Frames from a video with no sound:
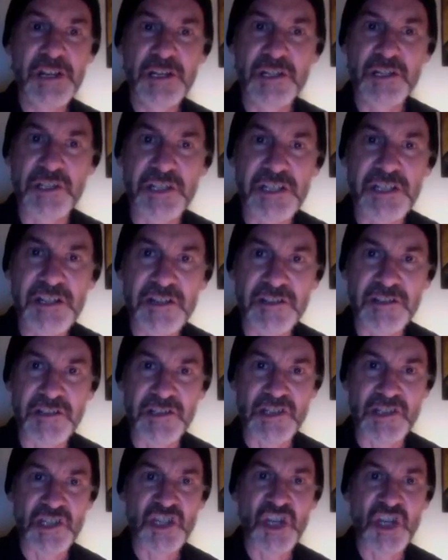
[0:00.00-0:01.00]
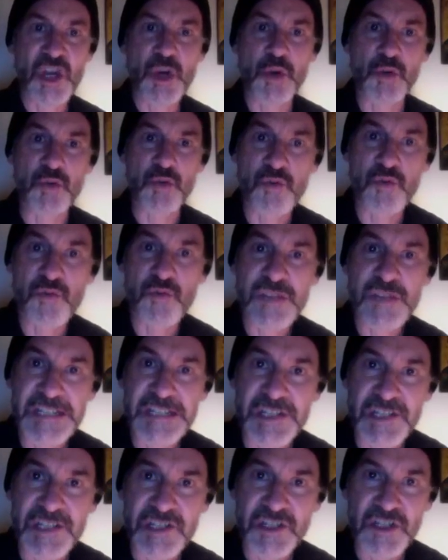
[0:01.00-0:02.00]
could hear the slow,
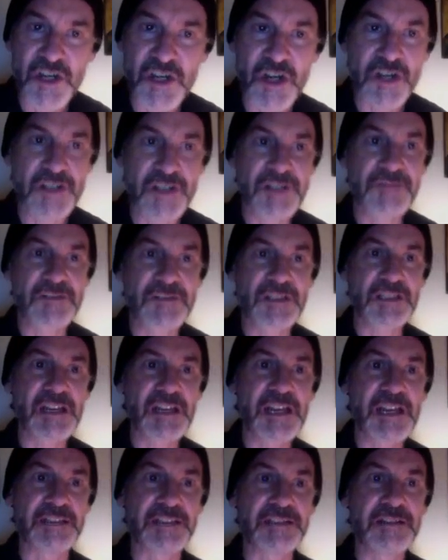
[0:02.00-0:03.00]
greased turn of the light.